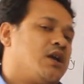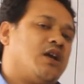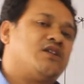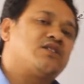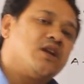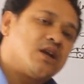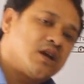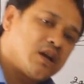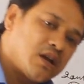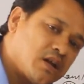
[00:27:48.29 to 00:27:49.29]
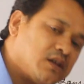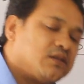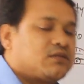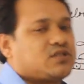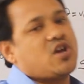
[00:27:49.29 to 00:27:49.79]
in
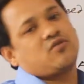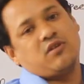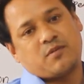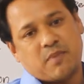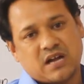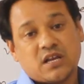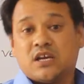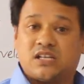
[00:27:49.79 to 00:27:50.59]
circular path.